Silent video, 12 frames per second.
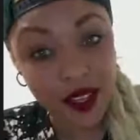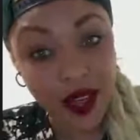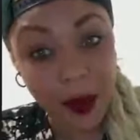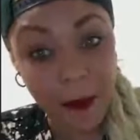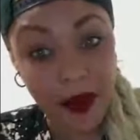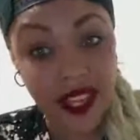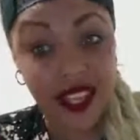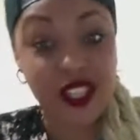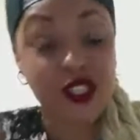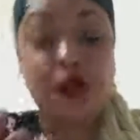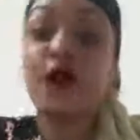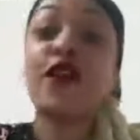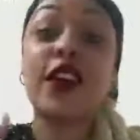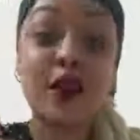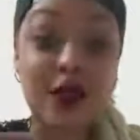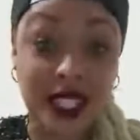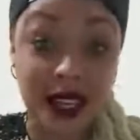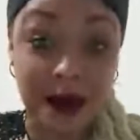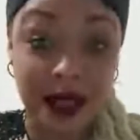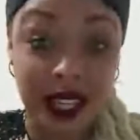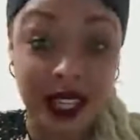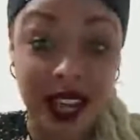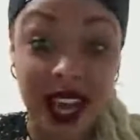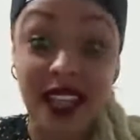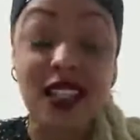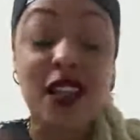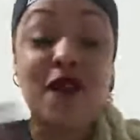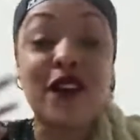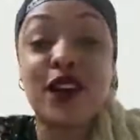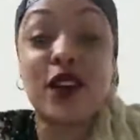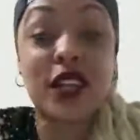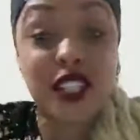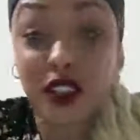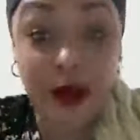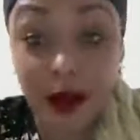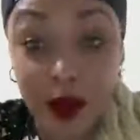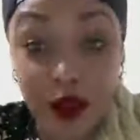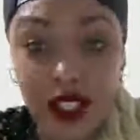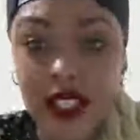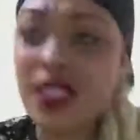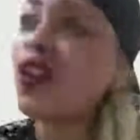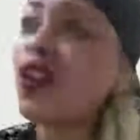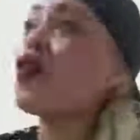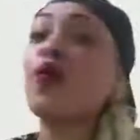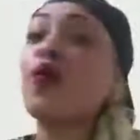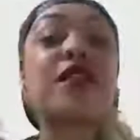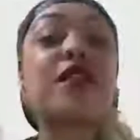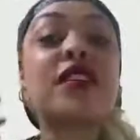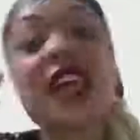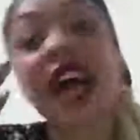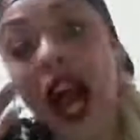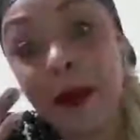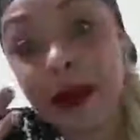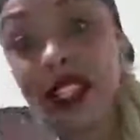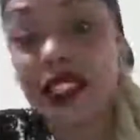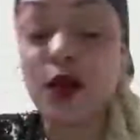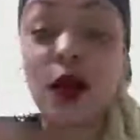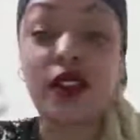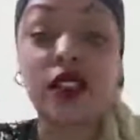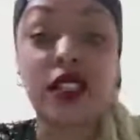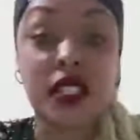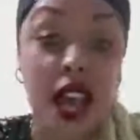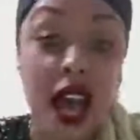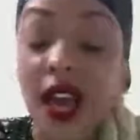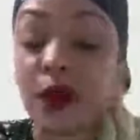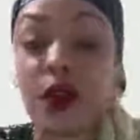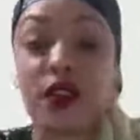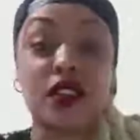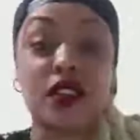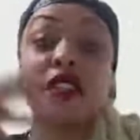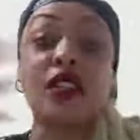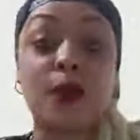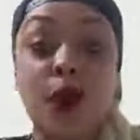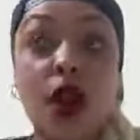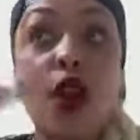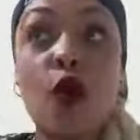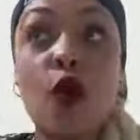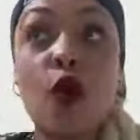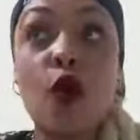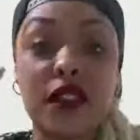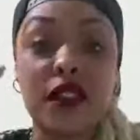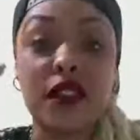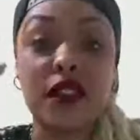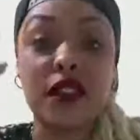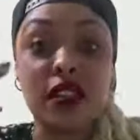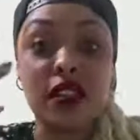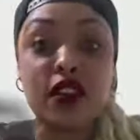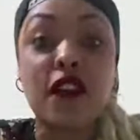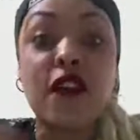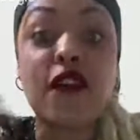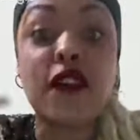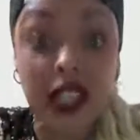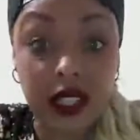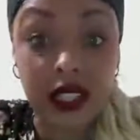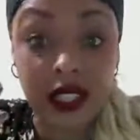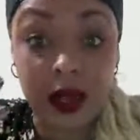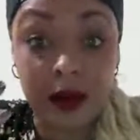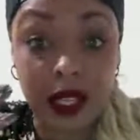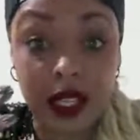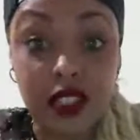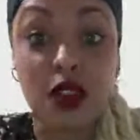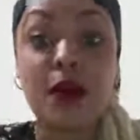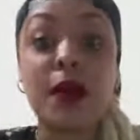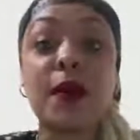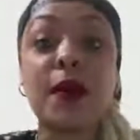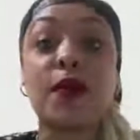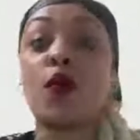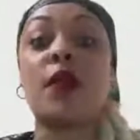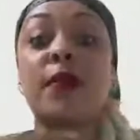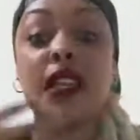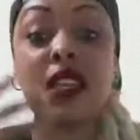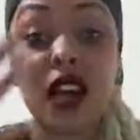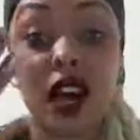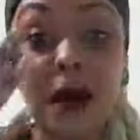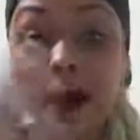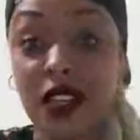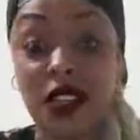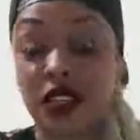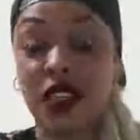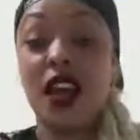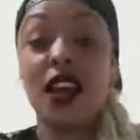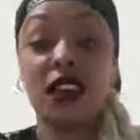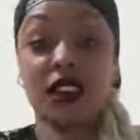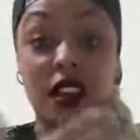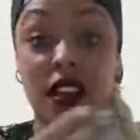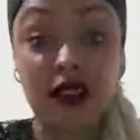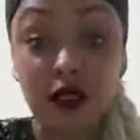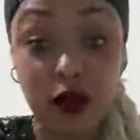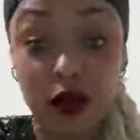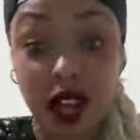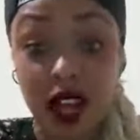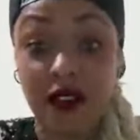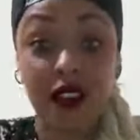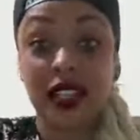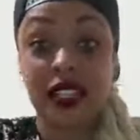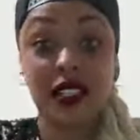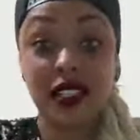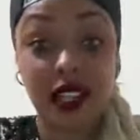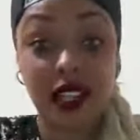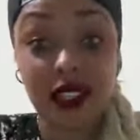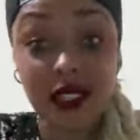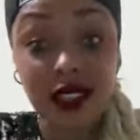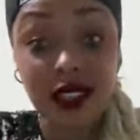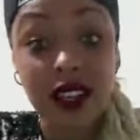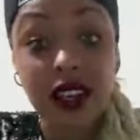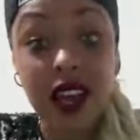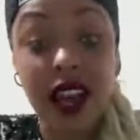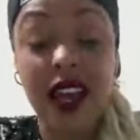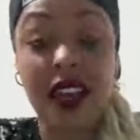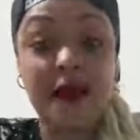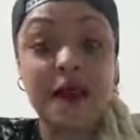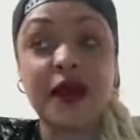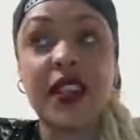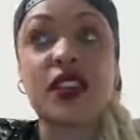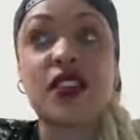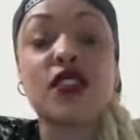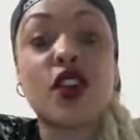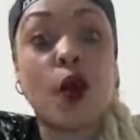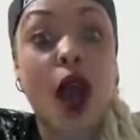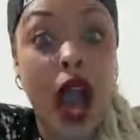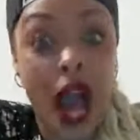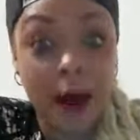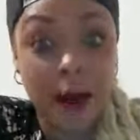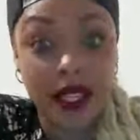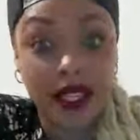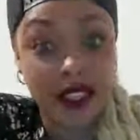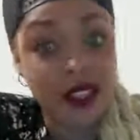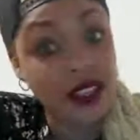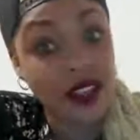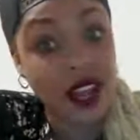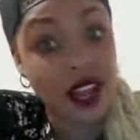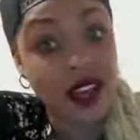because you feel, and to feel extreme emotions, whether it's happiness, whether it's sad, whether it's disappointment, whatever it is, you're feeling something. So many people want to be numb and just live through life and exist. And there's no happiness in that,